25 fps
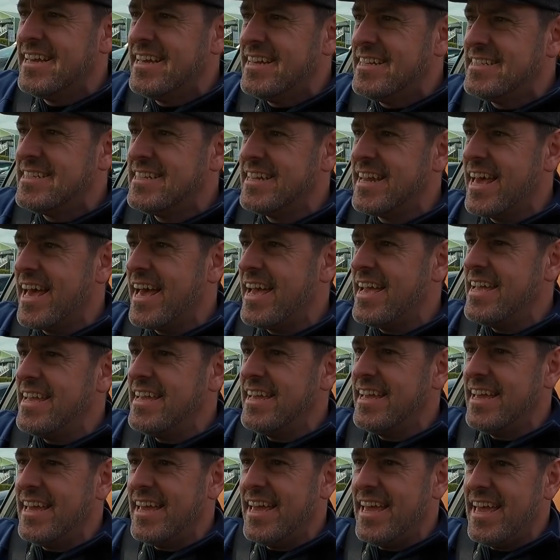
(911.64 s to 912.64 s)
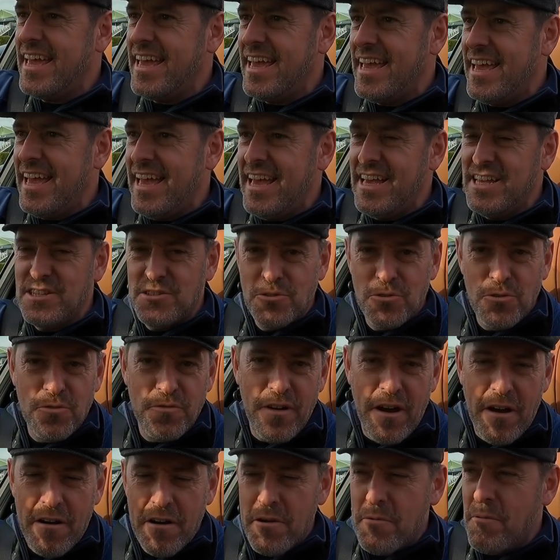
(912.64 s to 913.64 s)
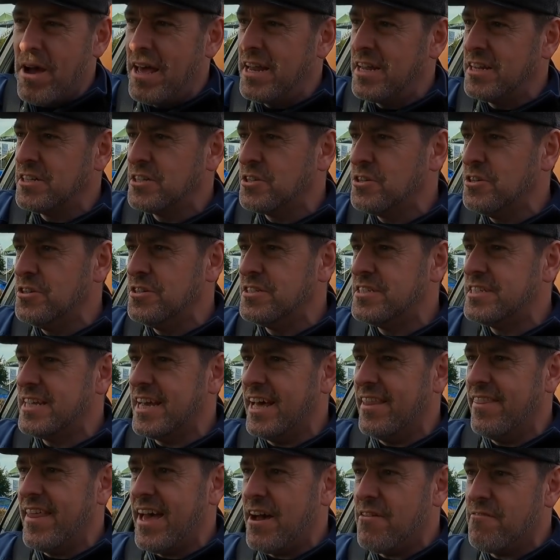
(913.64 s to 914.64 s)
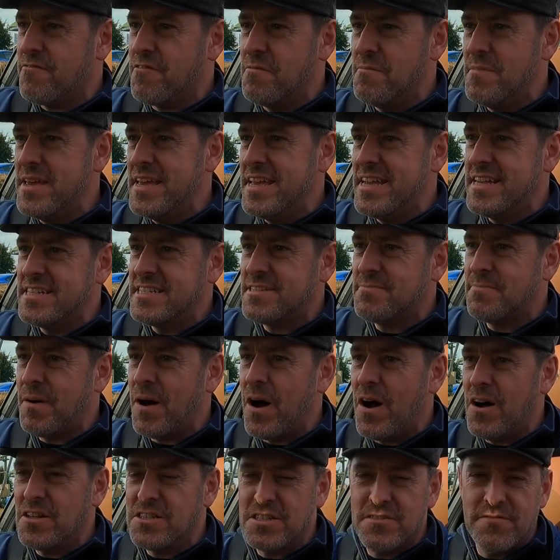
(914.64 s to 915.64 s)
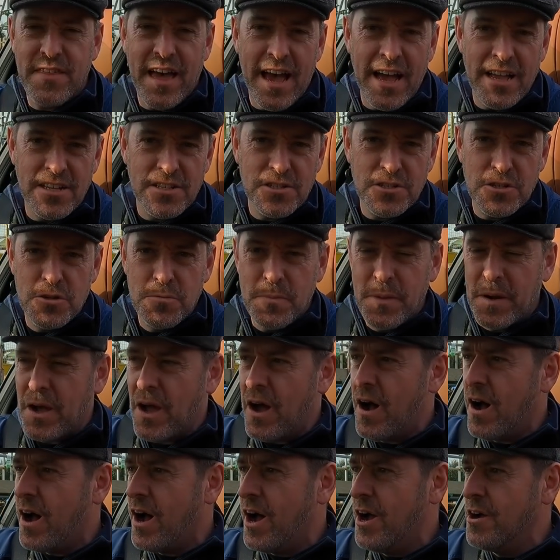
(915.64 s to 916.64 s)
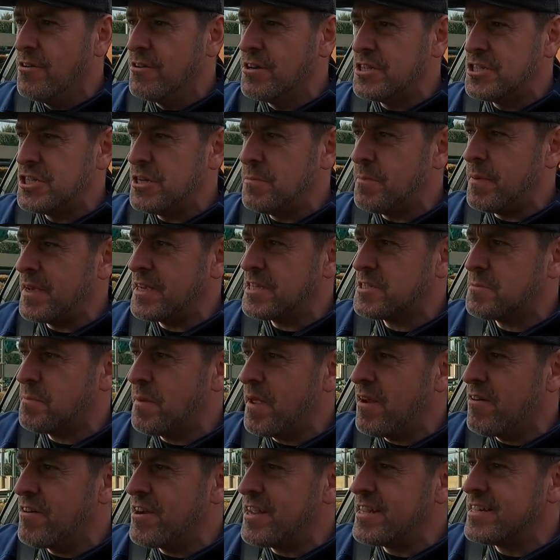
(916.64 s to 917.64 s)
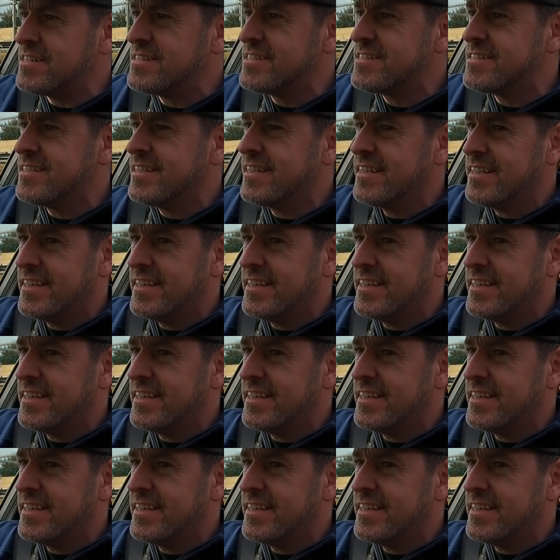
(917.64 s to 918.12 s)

today is all very well and good, and that for me is part of that supercar ownership experience.